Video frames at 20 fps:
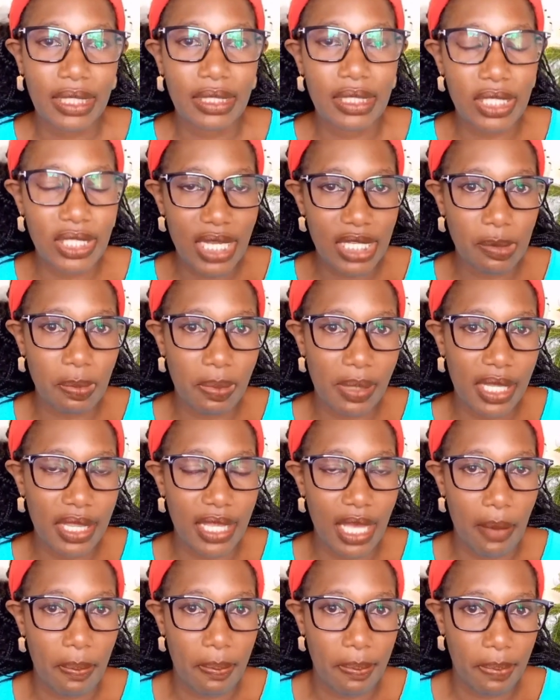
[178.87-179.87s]
Teachers play
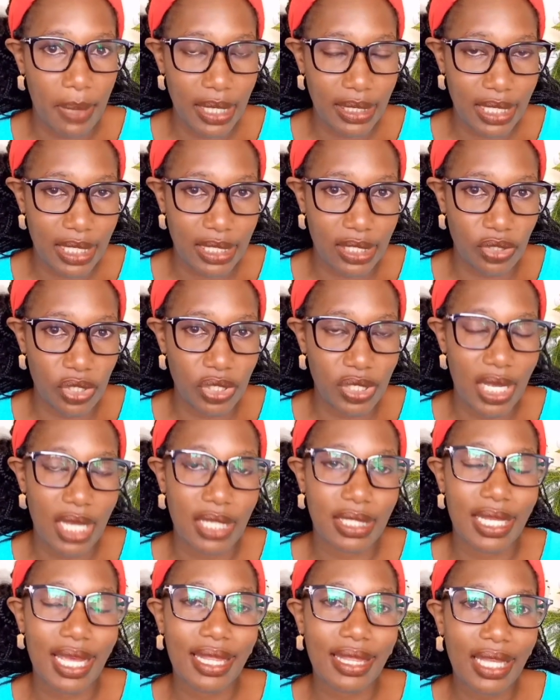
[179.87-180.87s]
their part as
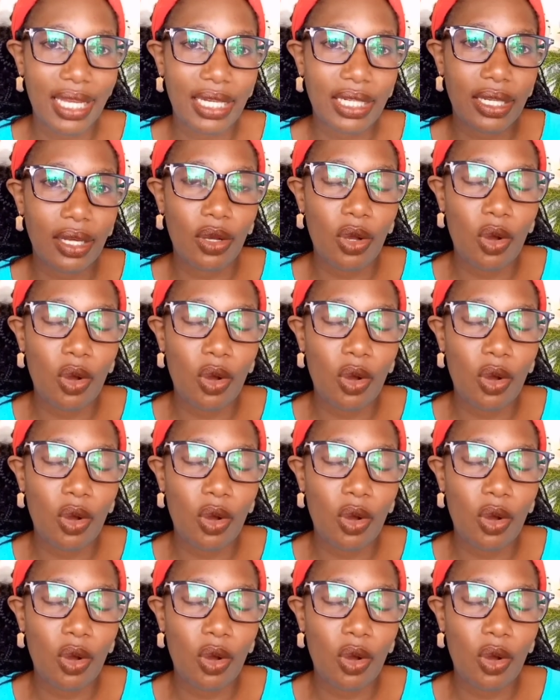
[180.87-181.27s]
teachers, and then